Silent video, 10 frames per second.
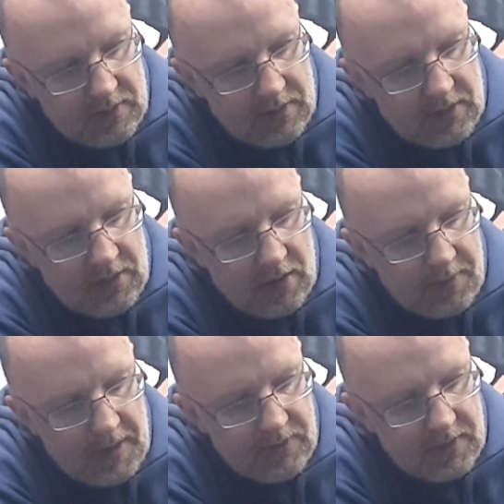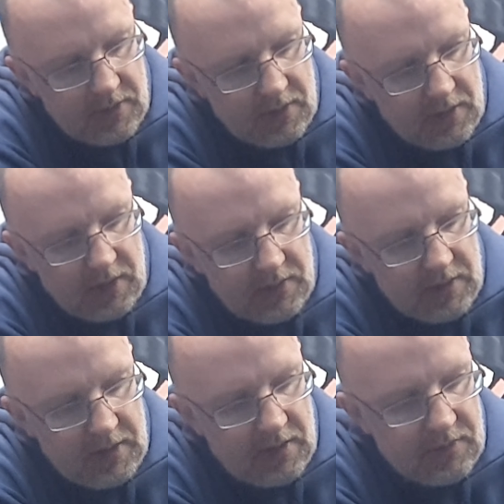The shock mounts are,
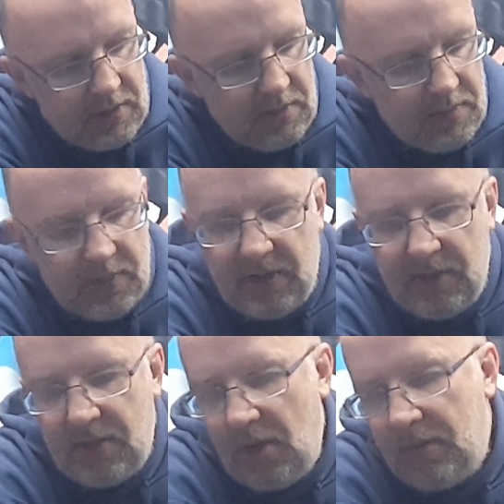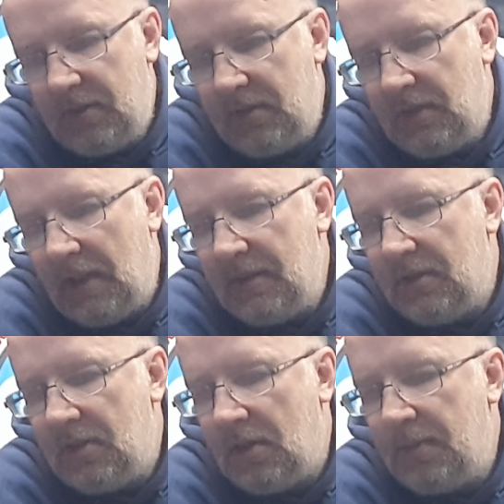you know, some standard
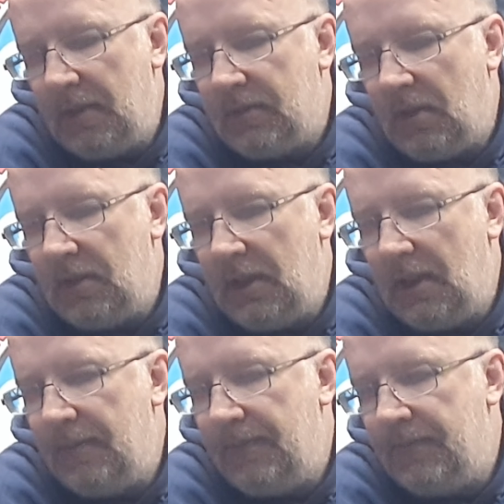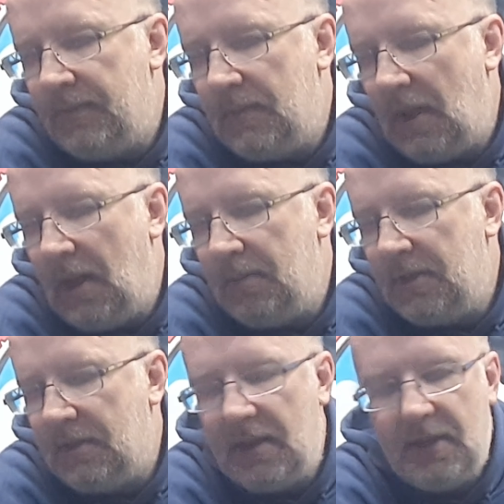shock mounts on
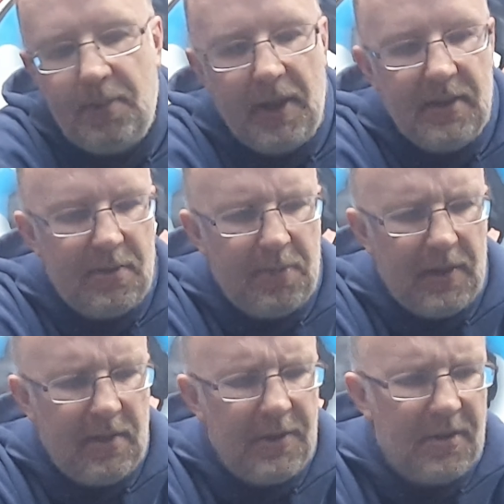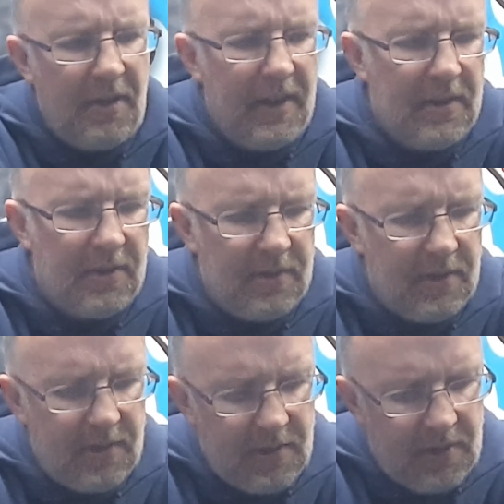Arrmas tend to bend, especially on the Kraton,
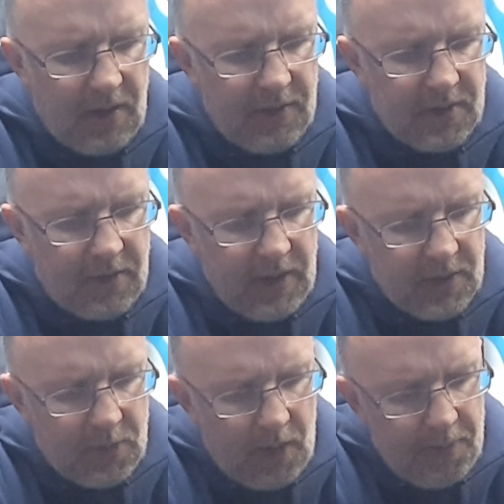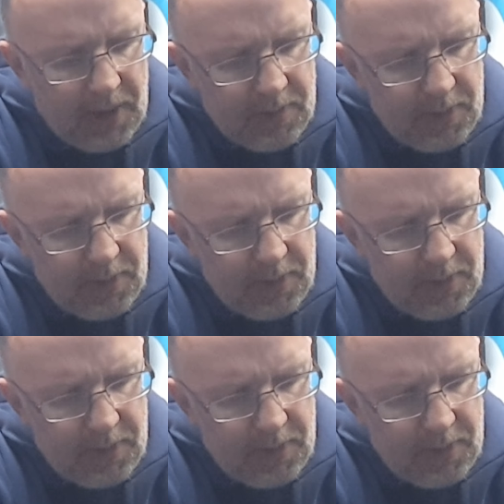because on the Kraton are quite big,